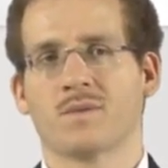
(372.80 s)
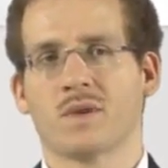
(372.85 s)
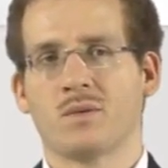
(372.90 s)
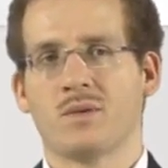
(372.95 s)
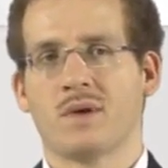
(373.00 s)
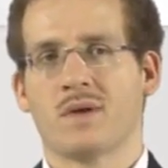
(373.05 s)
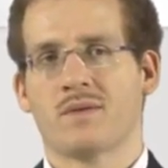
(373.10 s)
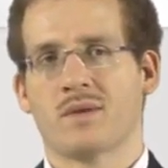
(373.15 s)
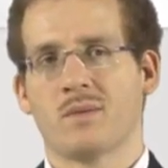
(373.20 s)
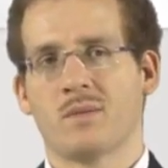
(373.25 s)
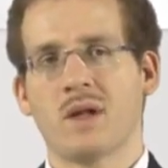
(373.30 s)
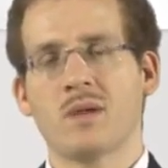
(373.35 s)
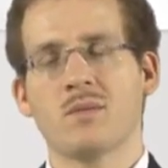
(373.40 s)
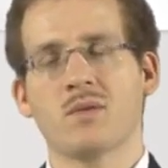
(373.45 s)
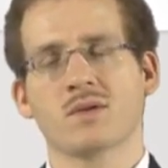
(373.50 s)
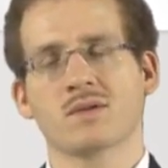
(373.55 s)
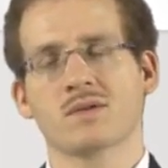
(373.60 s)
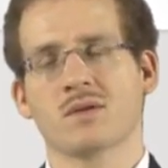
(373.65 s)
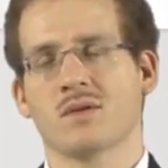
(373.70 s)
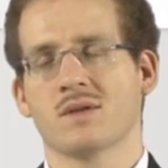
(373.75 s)
We have the
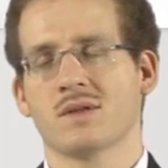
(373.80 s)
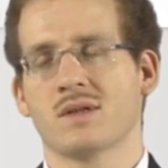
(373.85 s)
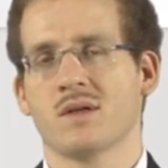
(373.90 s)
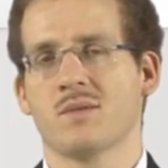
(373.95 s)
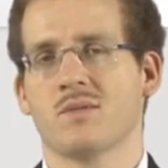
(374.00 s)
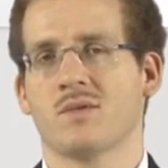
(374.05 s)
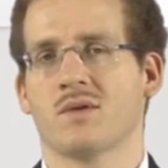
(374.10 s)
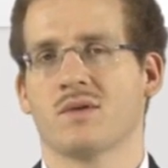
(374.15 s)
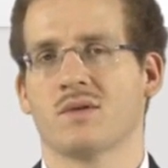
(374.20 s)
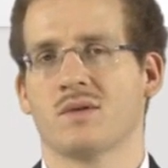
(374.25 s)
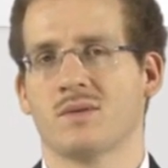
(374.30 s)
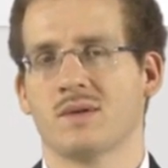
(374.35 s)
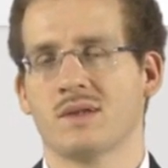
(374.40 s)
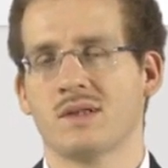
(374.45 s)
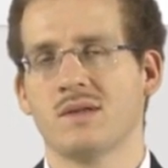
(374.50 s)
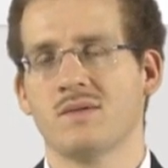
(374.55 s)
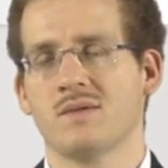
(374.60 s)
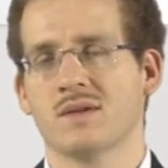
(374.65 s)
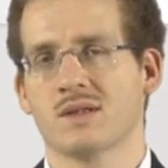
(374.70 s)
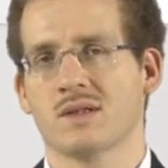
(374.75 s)
mailbox concept on the
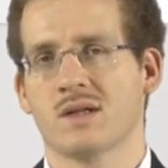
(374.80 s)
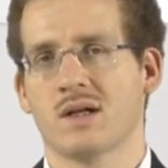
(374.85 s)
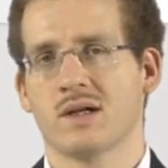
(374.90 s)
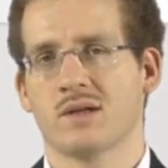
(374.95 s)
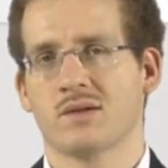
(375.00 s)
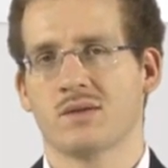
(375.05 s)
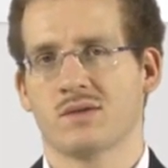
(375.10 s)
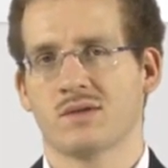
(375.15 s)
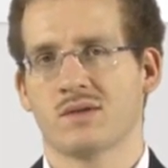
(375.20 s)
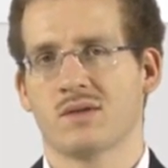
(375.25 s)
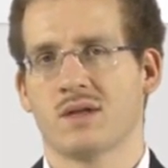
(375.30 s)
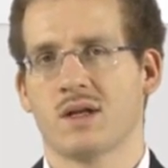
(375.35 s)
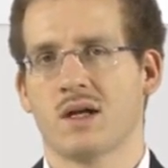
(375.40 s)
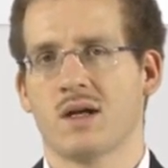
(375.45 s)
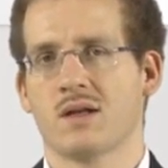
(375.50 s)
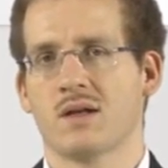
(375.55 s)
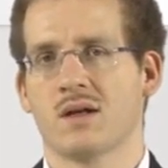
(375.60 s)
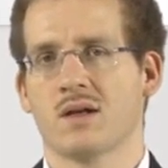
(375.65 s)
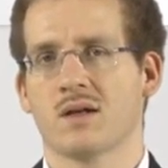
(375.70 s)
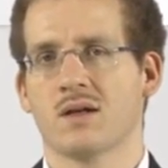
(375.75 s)
receiver side, also in
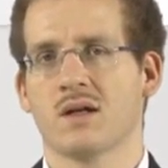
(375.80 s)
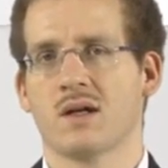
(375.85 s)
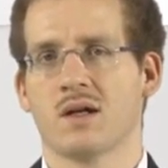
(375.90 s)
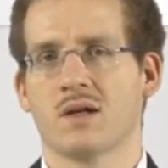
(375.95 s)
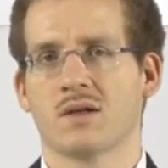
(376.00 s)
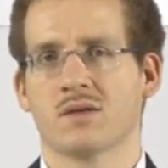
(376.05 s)
Erlang.